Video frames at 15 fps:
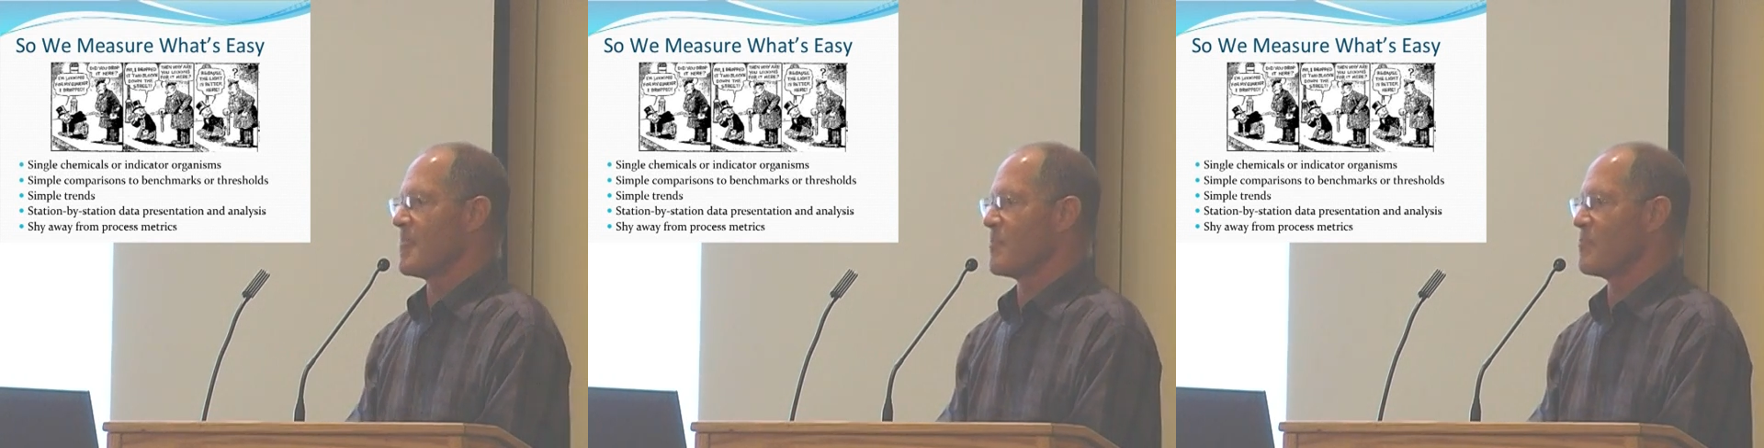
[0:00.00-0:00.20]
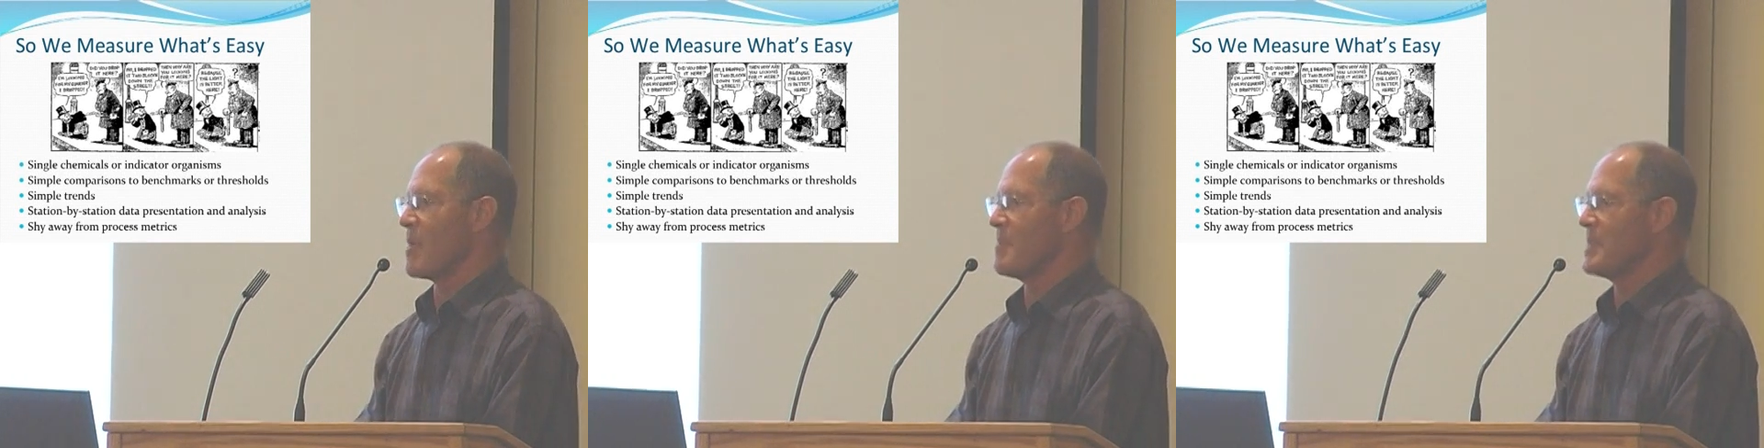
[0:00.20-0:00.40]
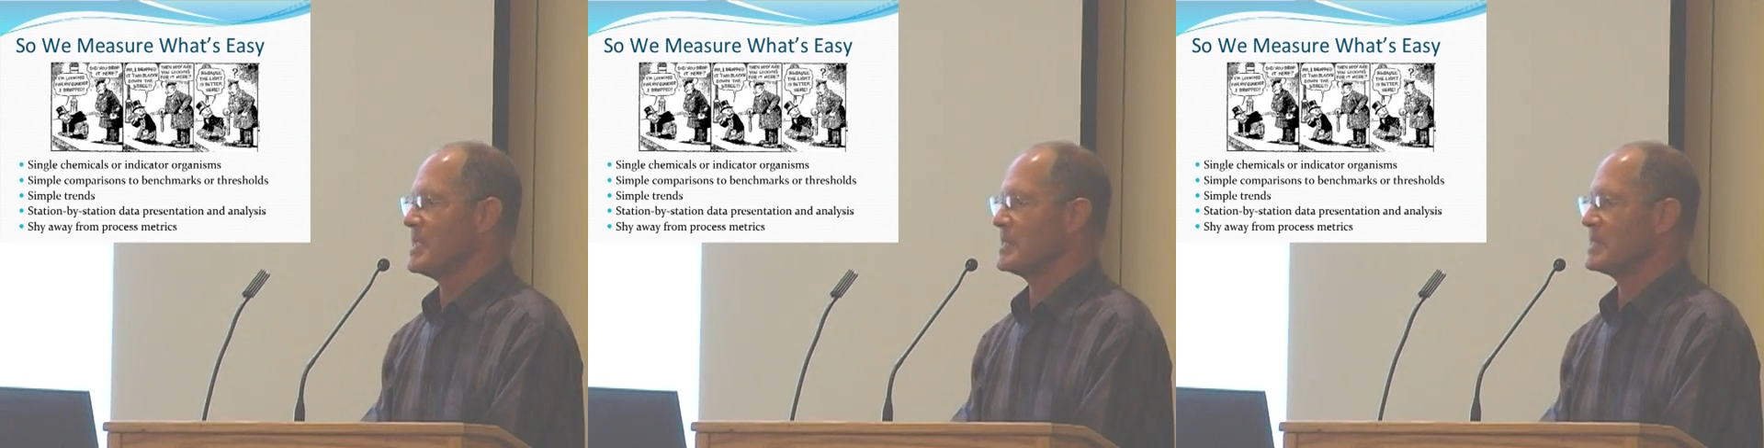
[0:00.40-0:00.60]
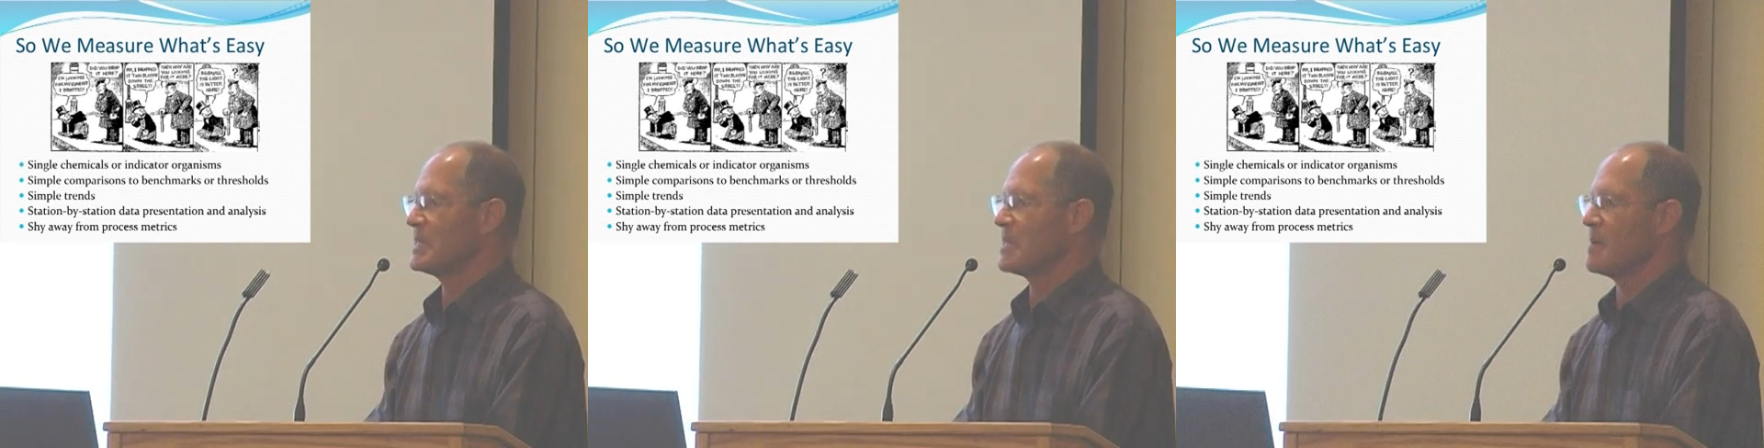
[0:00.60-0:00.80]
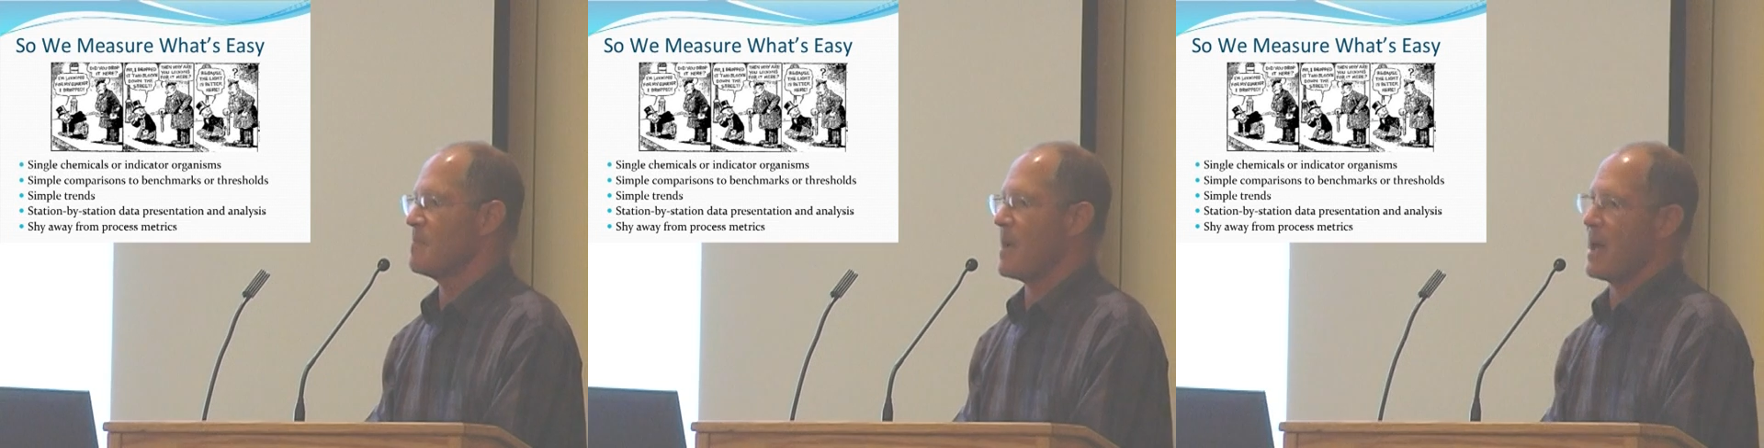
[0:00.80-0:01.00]

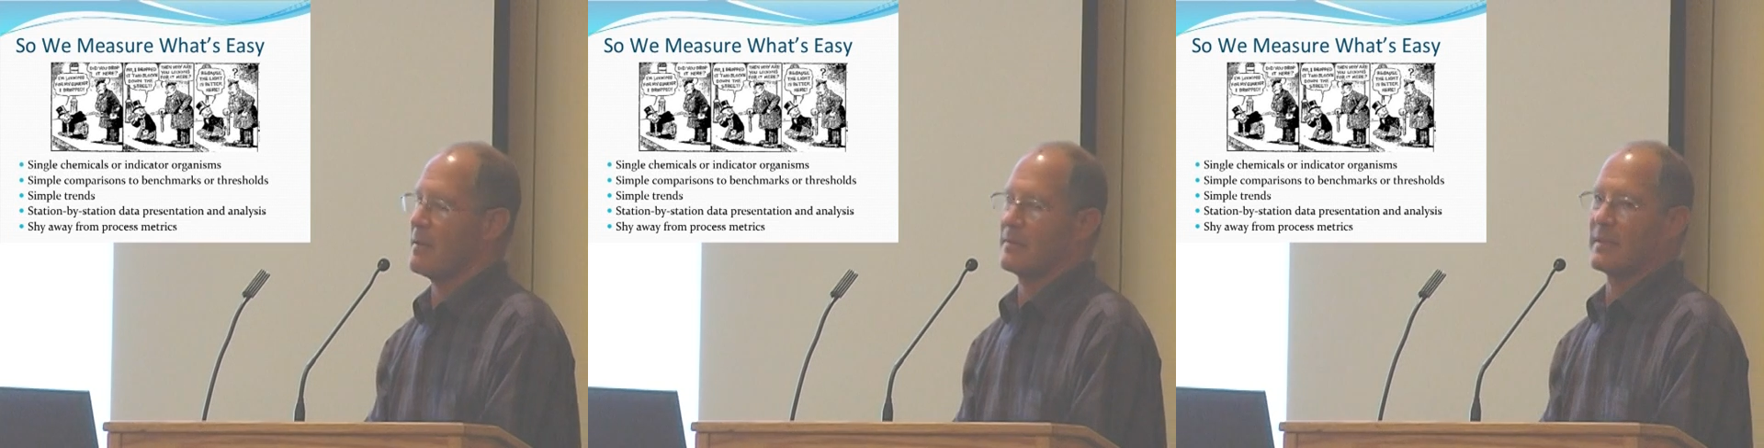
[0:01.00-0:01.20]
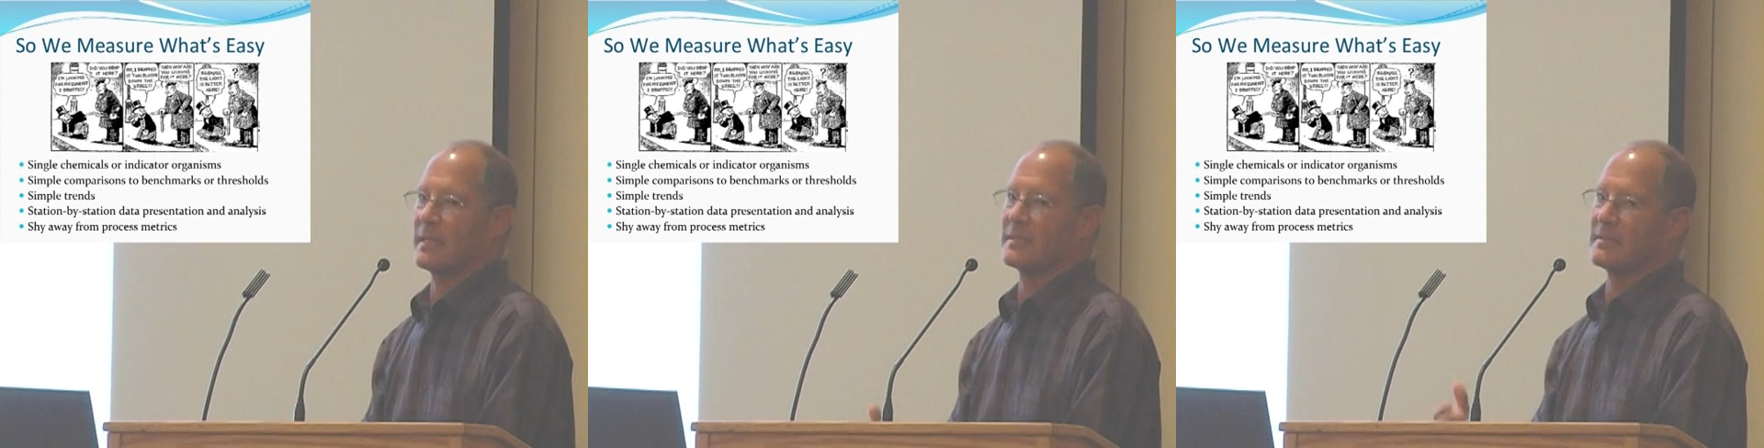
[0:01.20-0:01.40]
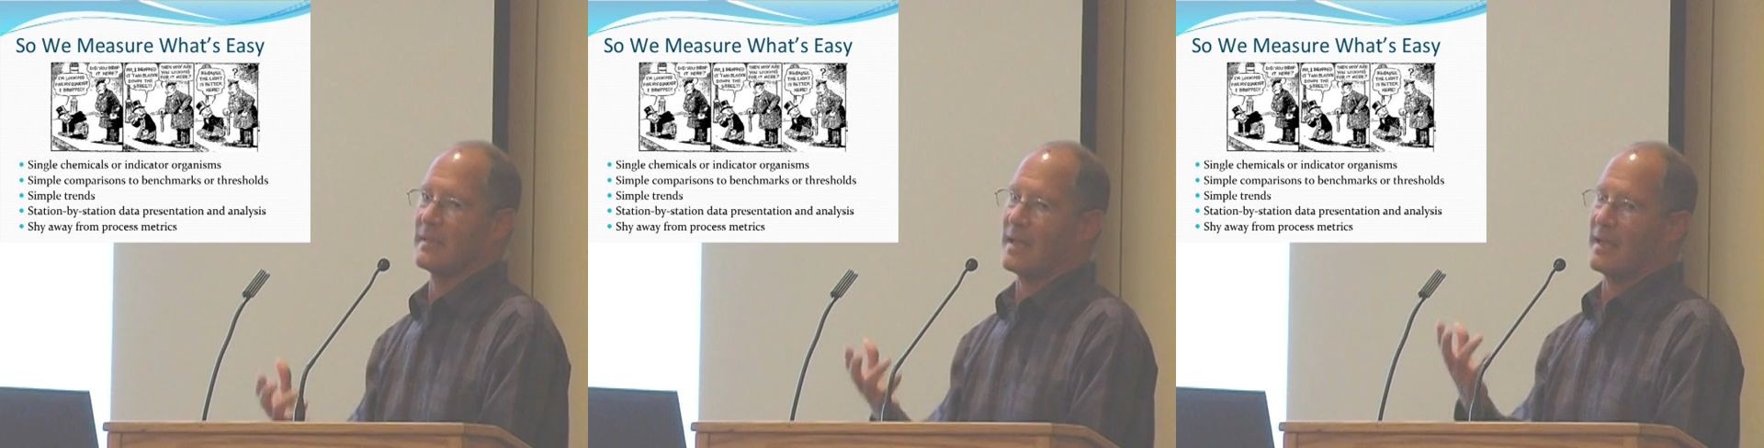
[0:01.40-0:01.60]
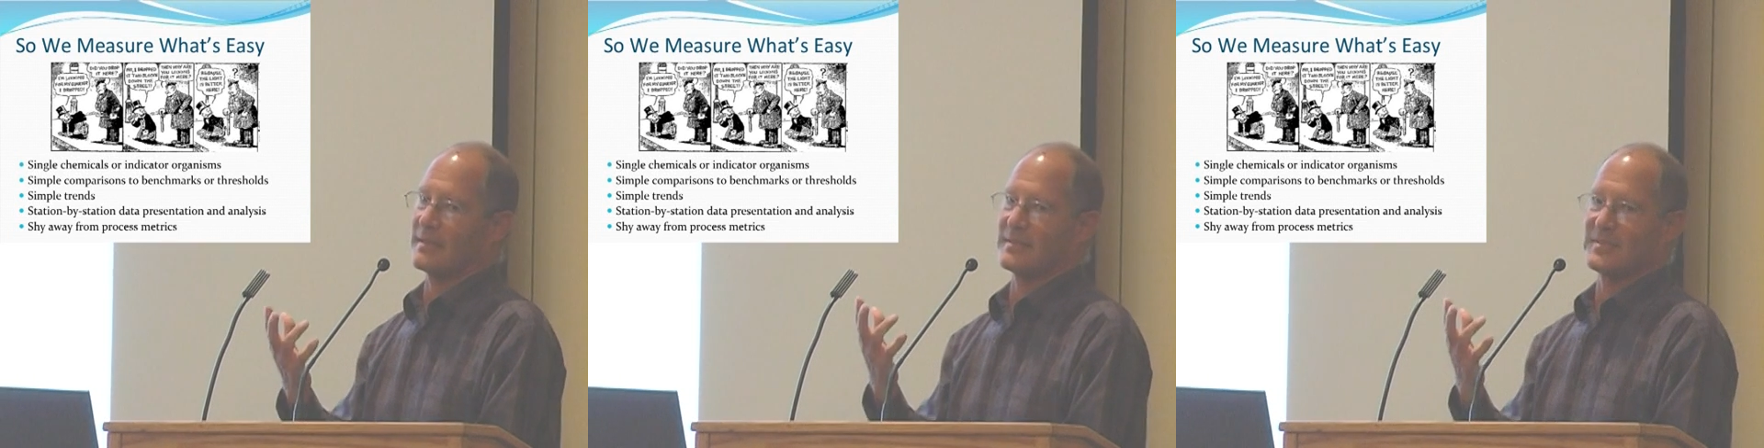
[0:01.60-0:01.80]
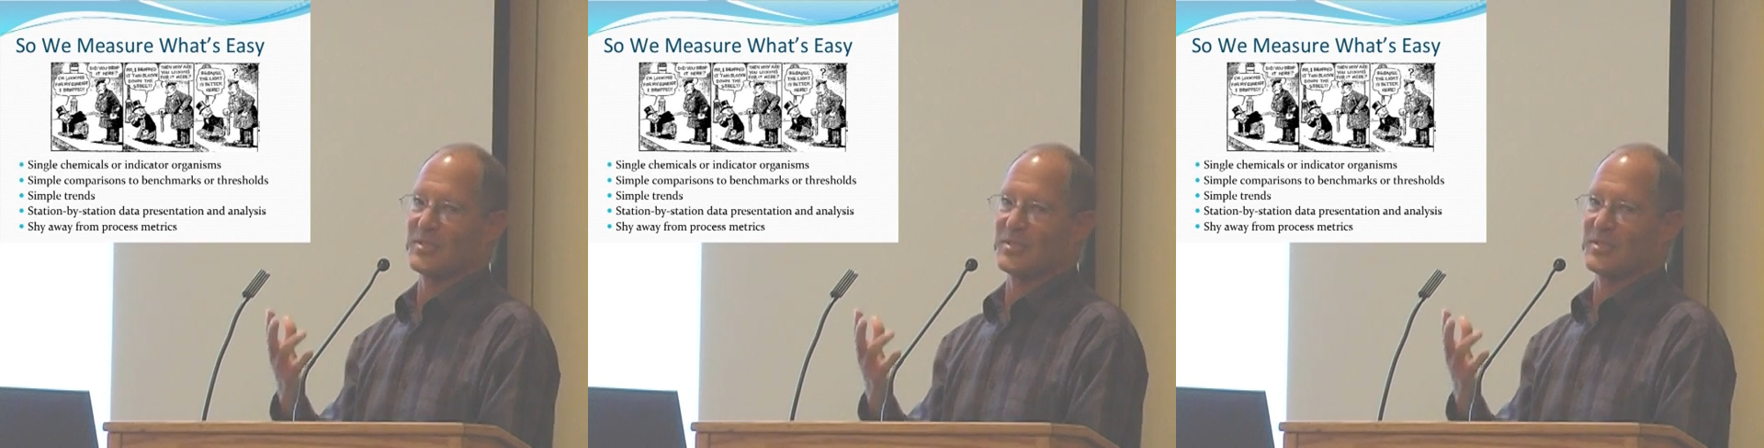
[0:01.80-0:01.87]
reminiscing about that,